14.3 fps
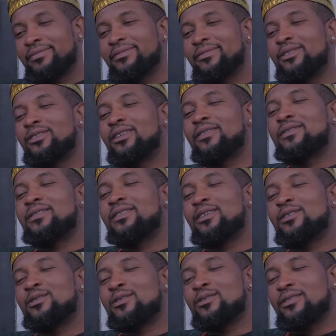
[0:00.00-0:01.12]
Should have
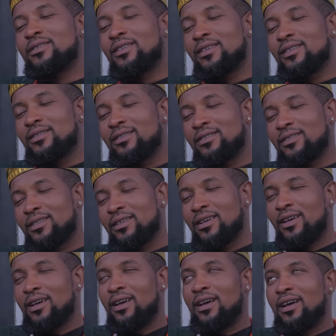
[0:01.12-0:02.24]
said so since.
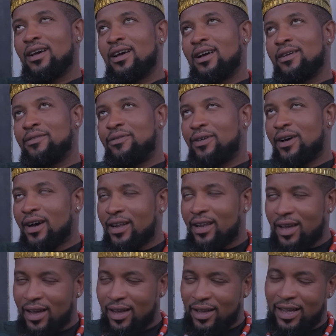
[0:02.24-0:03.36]

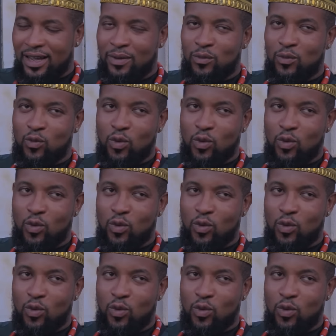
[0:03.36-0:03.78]
Father, I am